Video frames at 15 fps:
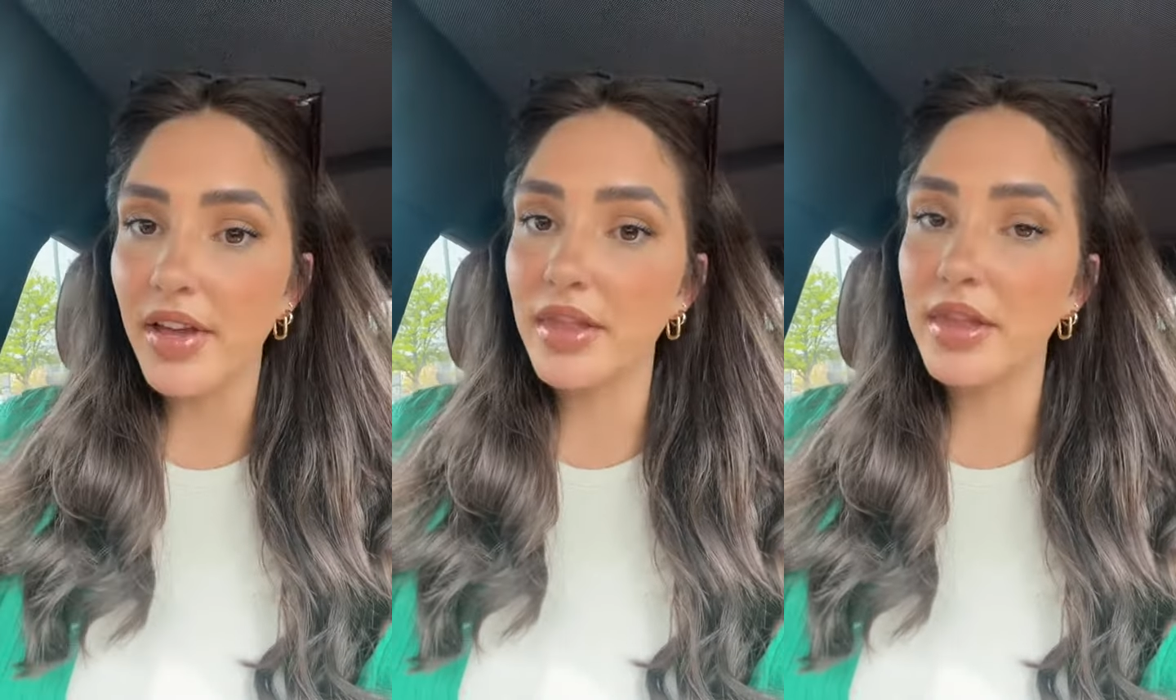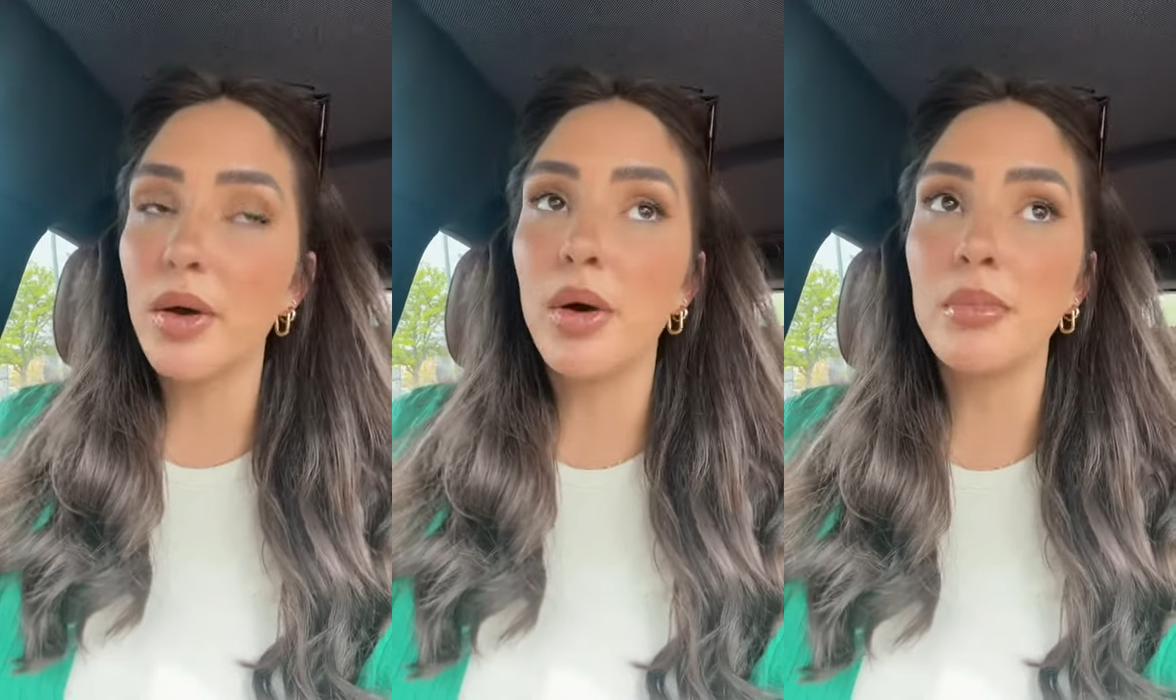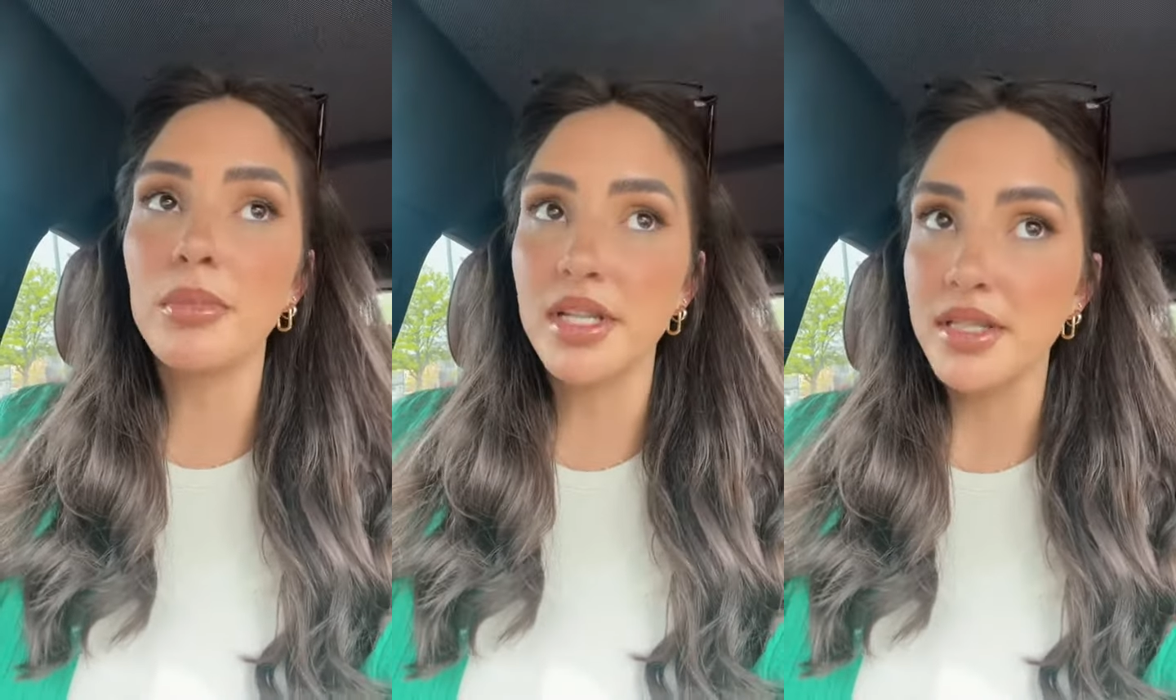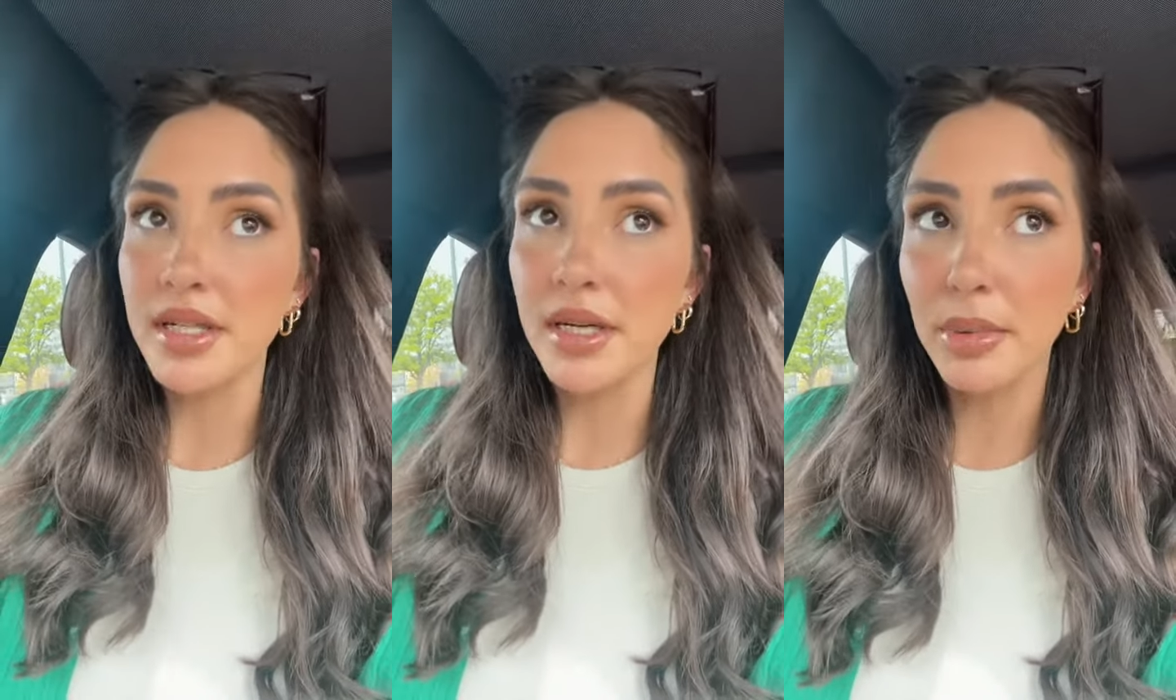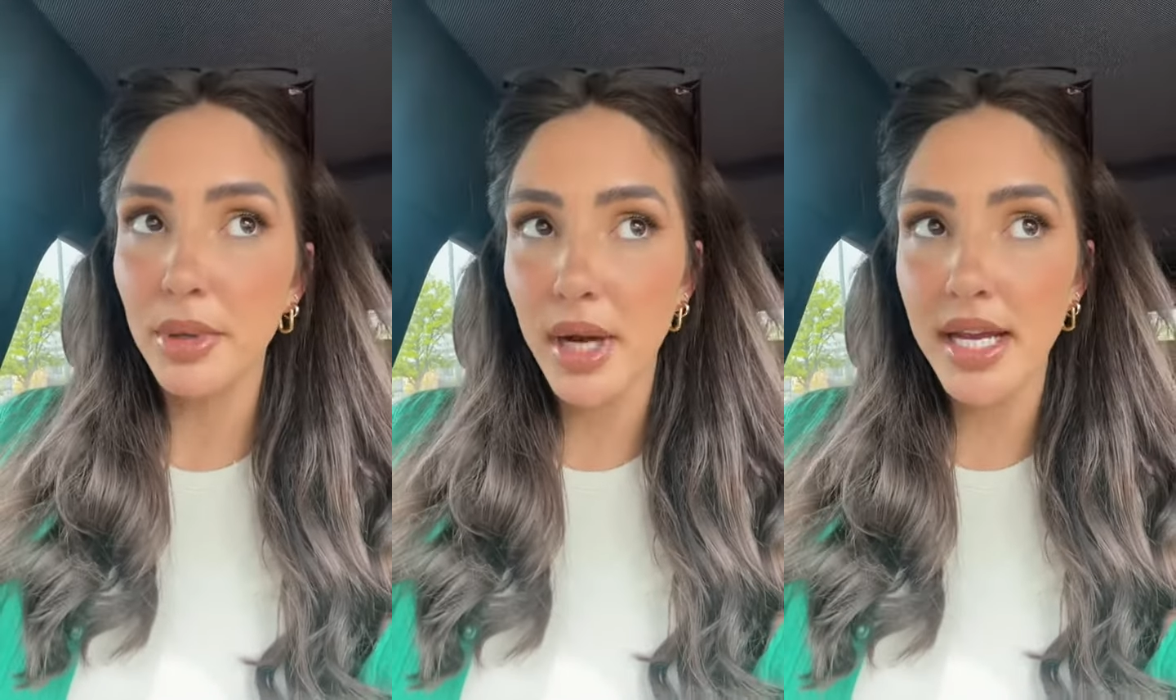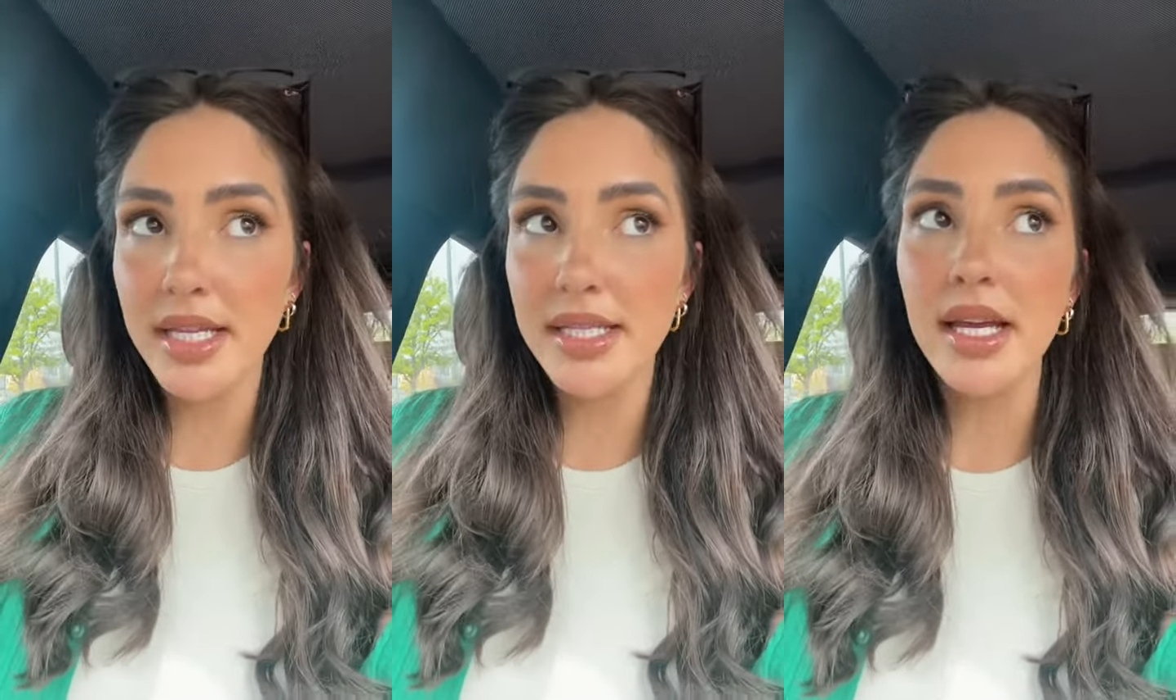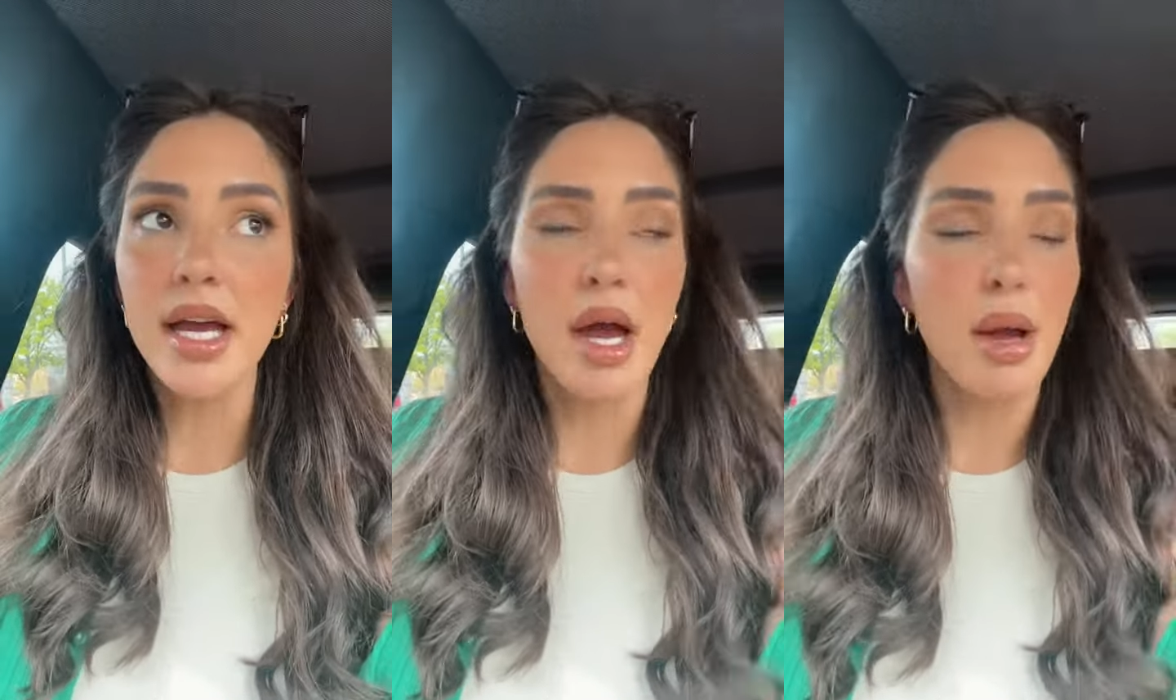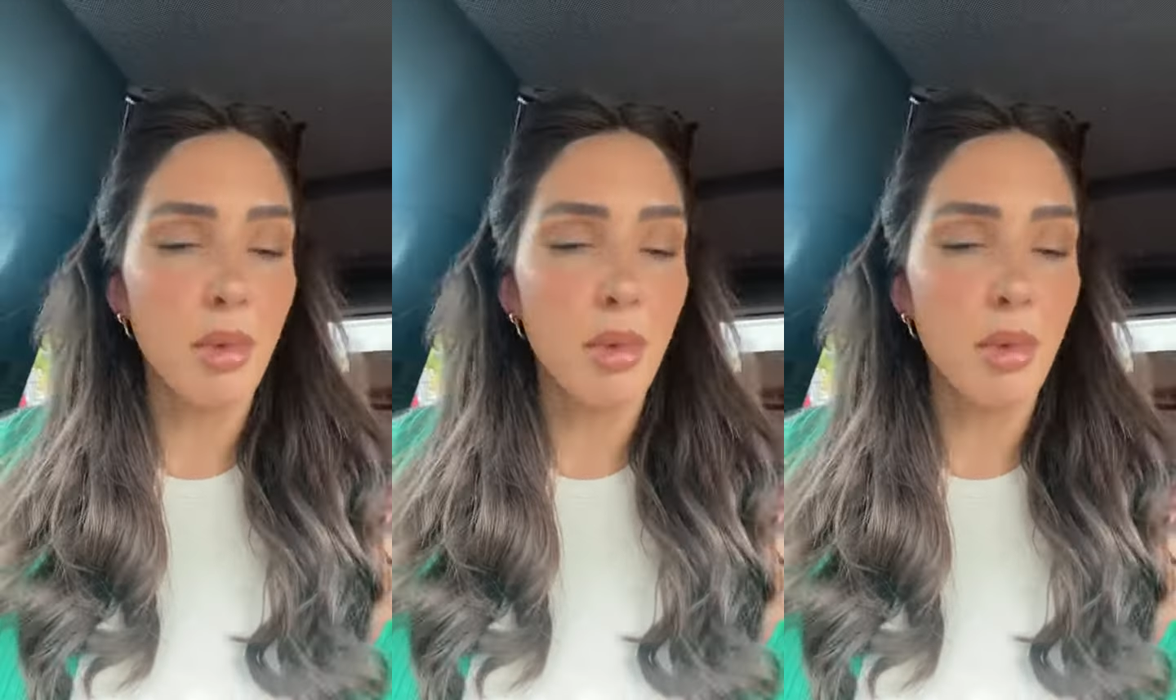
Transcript: event the home doesn't appraise.